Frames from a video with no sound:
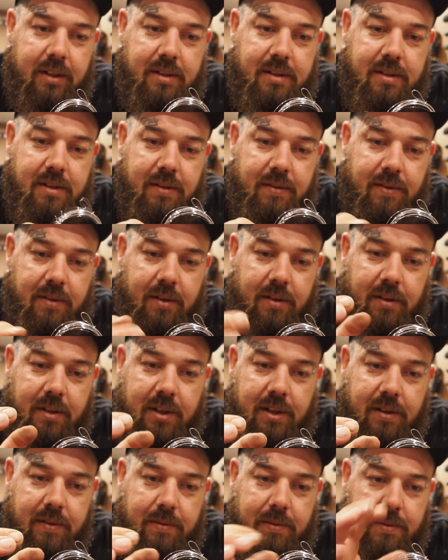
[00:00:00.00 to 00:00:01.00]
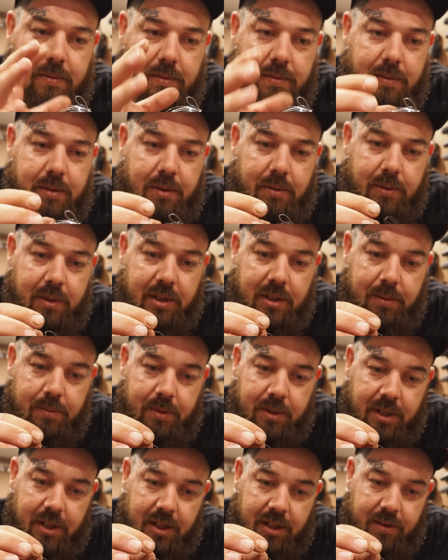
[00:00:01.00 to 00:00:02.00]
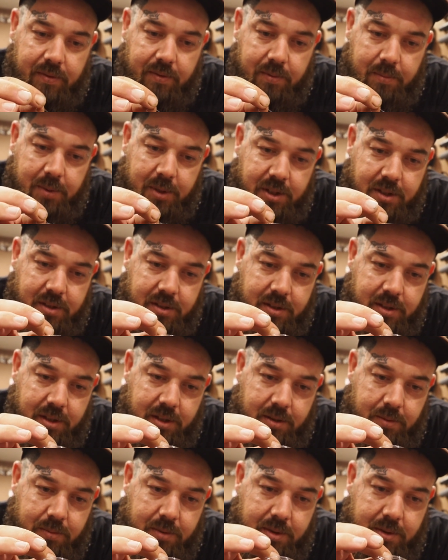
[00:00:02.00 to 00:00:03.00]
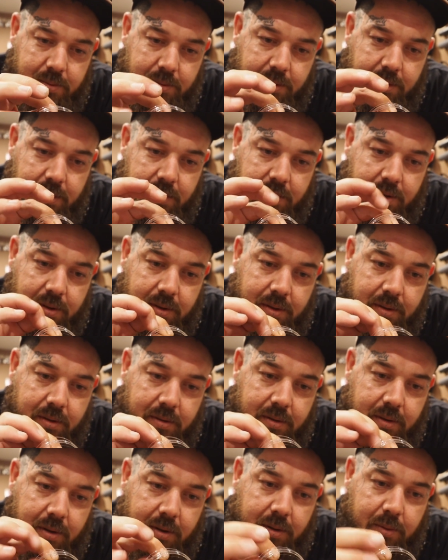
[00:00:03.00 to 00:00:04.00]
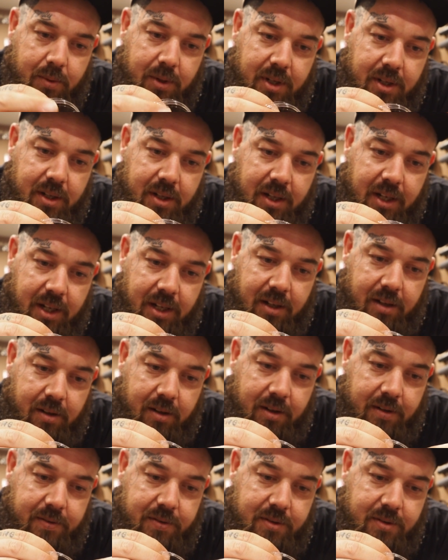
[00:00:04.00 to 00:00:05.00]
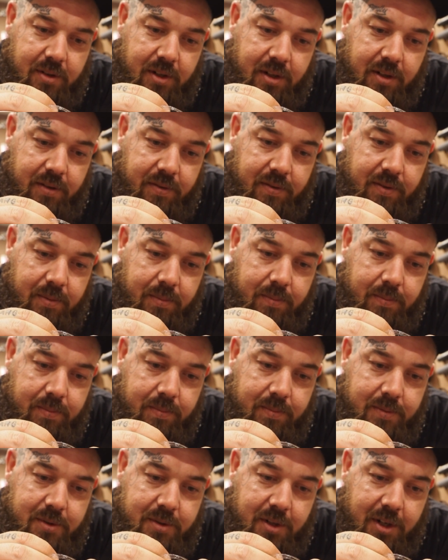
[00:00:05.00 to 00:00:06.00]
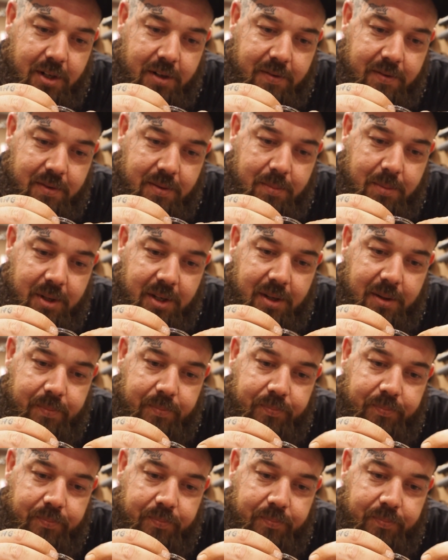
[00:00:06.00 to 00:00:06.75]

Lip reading: So if you're not careful, you'll end up with a hell of a mess, and you'll just want to throw it away and hate life straight off the bat.